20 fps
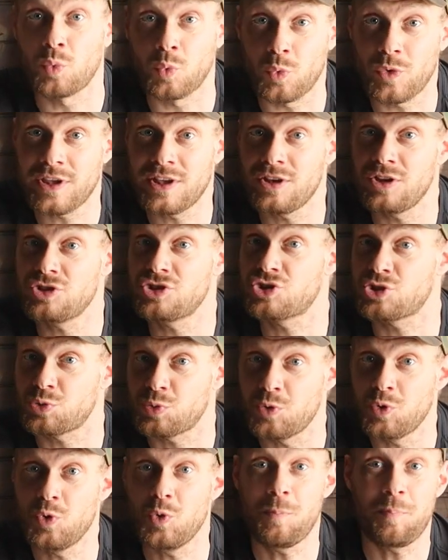real,
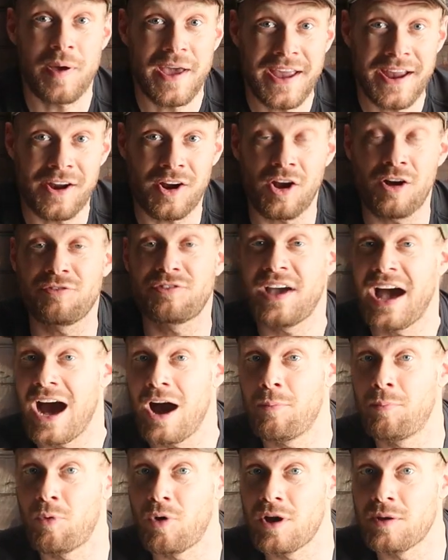true pair of
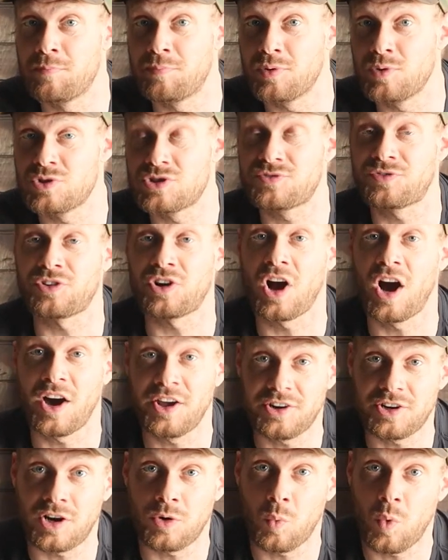cowboy boots for
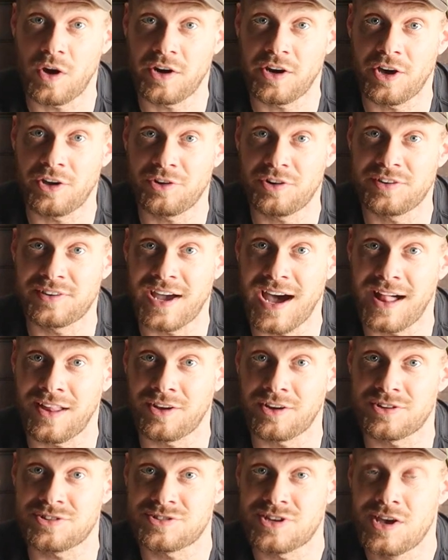under one hundred
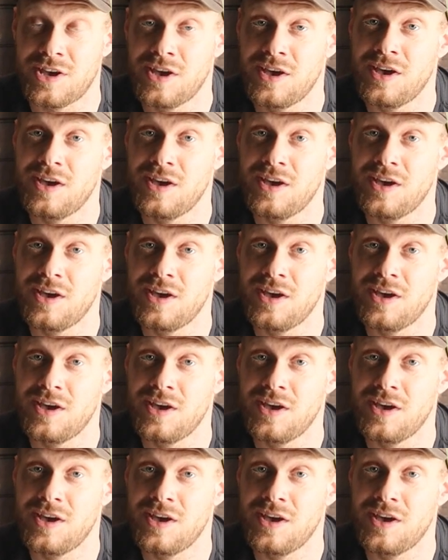dollars,